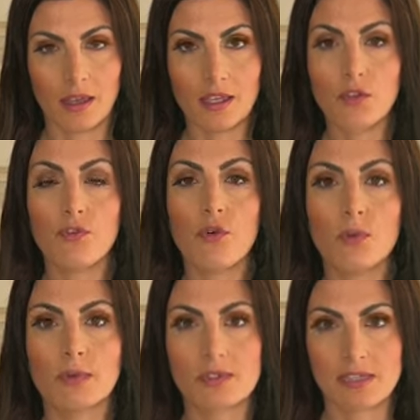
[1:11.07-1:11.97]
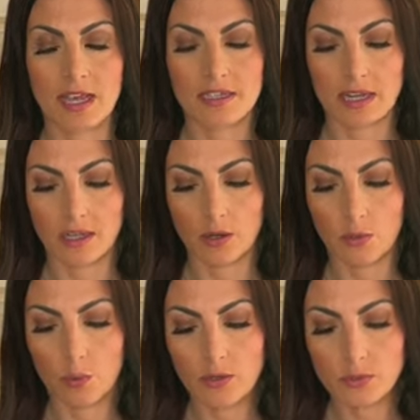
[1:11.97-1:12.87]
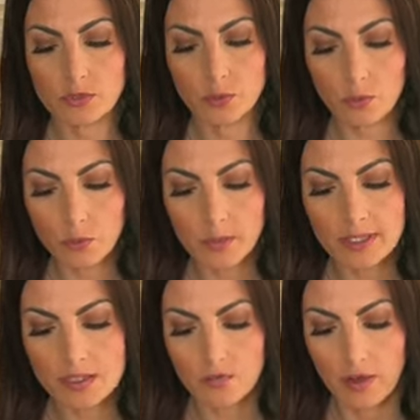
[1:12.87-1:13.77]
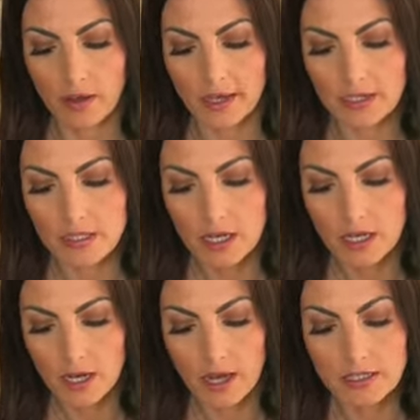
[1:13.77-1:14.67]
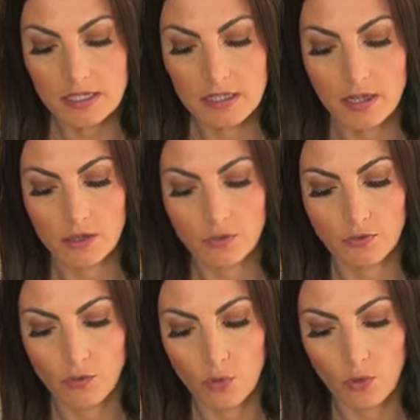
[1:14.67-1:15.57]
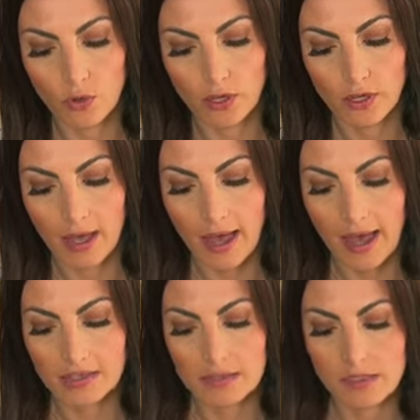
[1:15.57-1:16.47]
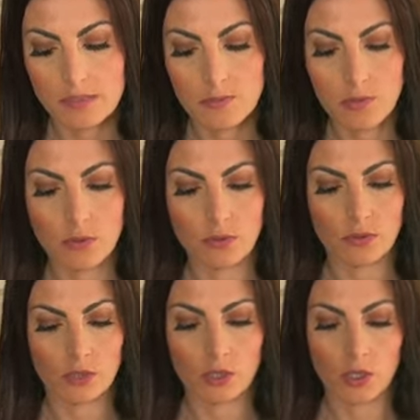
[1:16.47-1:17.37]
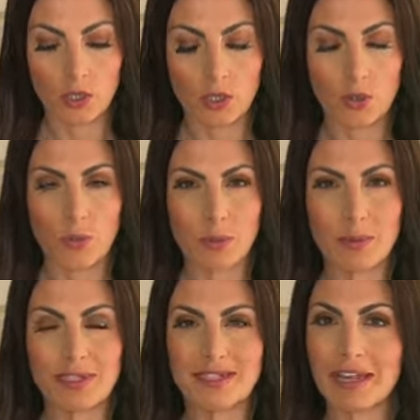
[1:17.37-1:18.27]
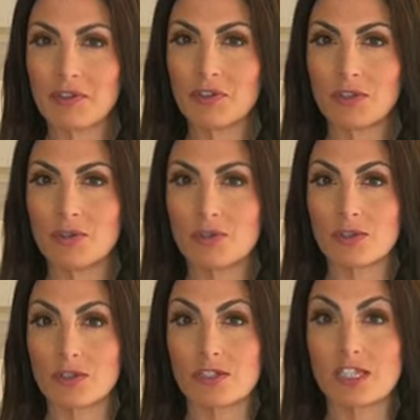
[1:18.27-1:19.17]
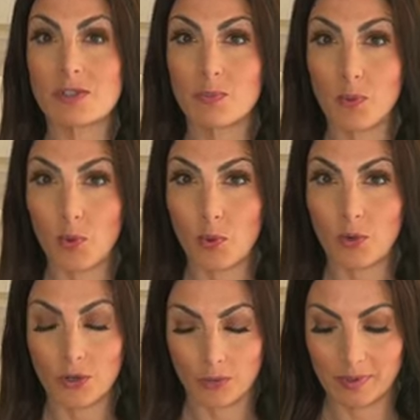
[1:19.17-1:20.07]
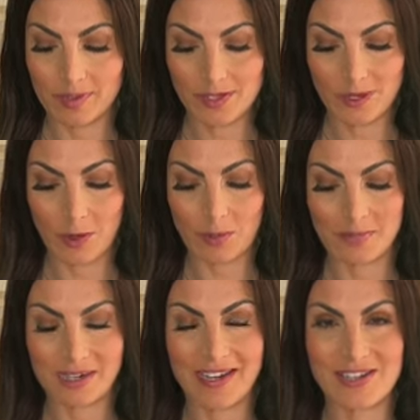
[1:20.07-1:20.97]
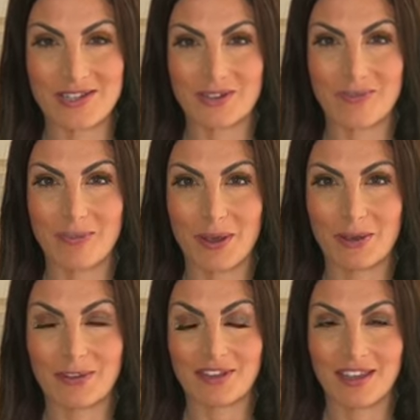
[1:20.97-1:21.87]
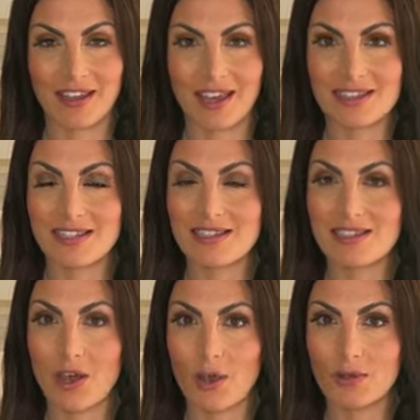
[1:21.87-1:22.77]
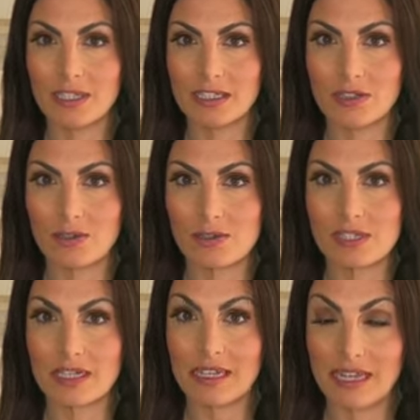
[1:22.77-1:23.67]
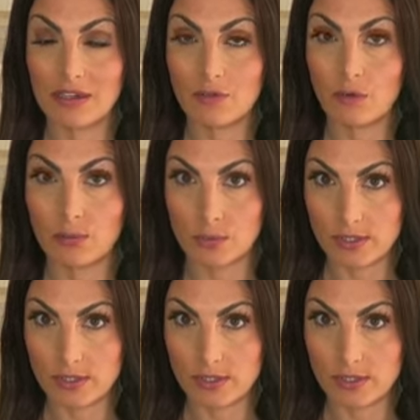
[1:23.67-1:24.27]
In a formal setting, one would always find a dessert fork and spoon. We would never use a spork, which is a combination of both, as this is only used in informal